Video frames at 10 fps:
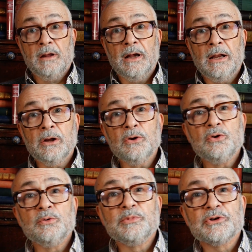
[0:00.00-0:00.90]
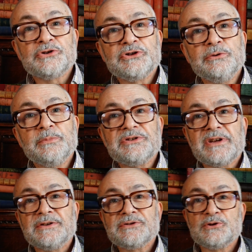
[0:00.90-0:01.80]
Hello, booktubers
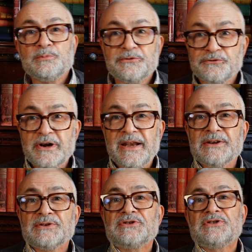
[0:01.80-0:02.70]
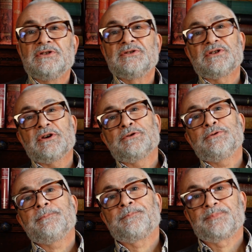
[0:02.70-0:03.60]
and super friends.
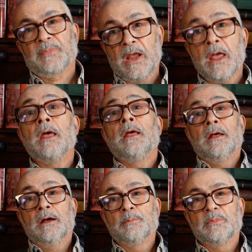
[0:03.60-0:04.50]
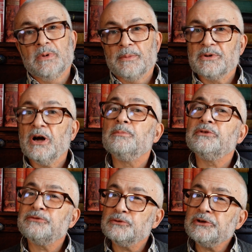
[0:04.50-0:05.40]
So, I've come
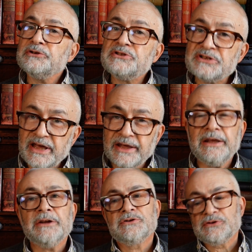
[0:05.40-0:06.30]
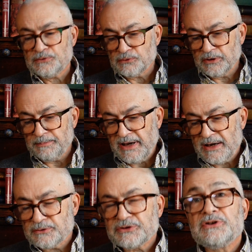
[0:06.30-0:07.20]
before you today to talk
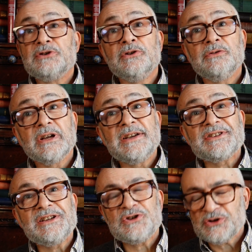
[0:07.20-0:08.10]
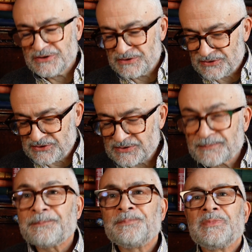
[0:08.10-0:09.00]
about novelisations.
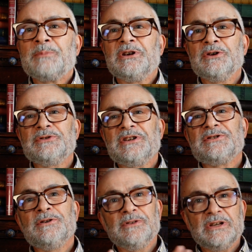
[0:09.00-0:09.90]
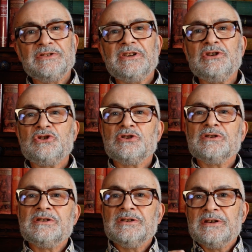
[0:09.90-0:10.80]
Because it's
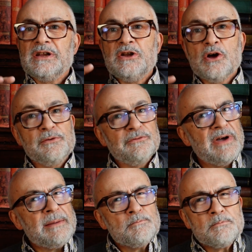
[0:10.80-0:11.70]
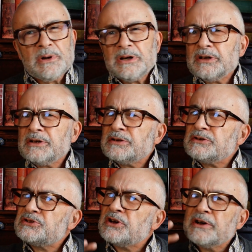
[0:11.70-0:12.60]
novelisation November,
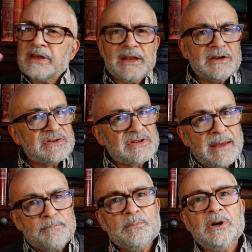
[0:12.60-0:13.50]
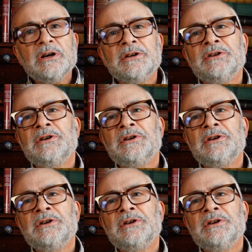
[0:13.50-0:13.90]
tie-in Timber.